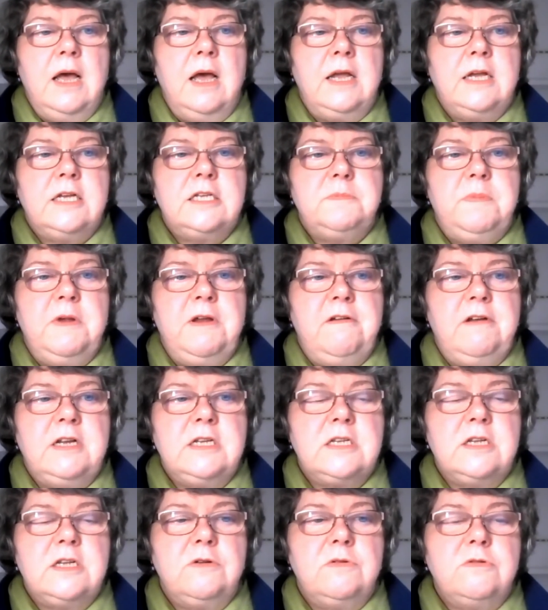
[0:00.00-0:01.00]

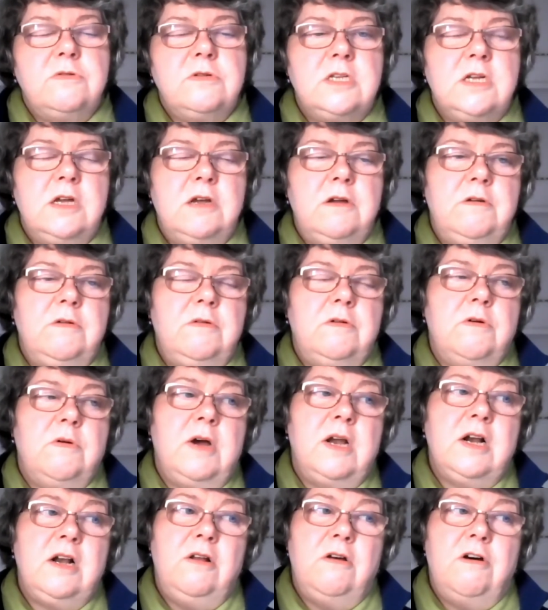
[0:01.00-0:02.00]
experience and also
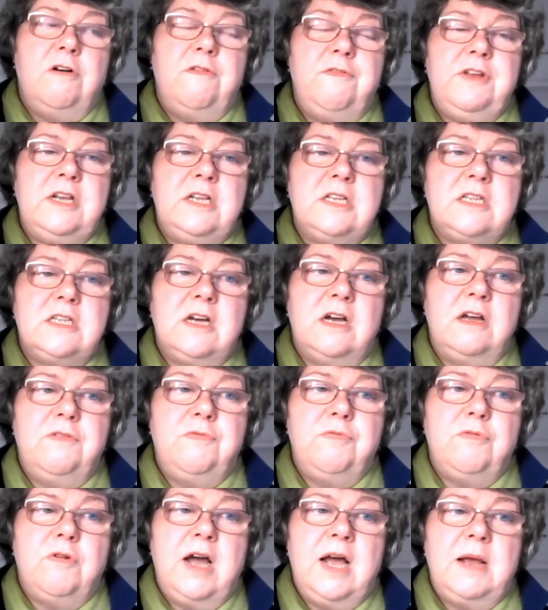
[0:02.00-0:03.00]
quite a lot of insight
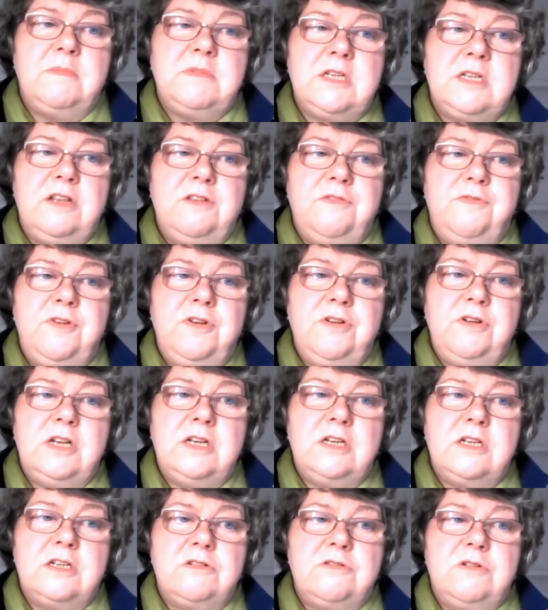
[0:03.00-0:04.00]
of what happens in the food
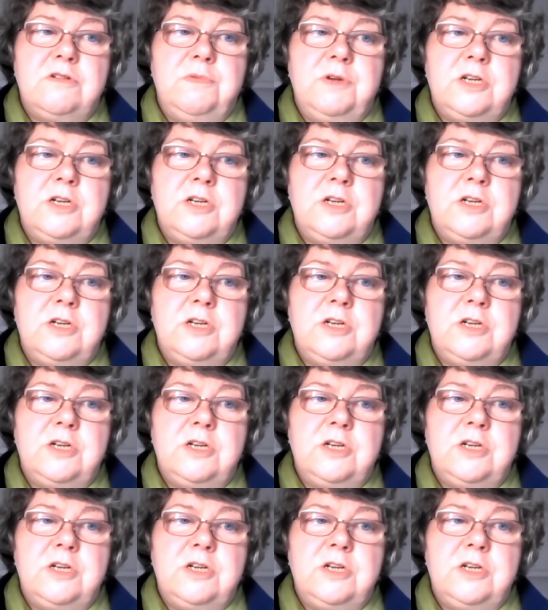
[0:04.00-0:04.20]
industry,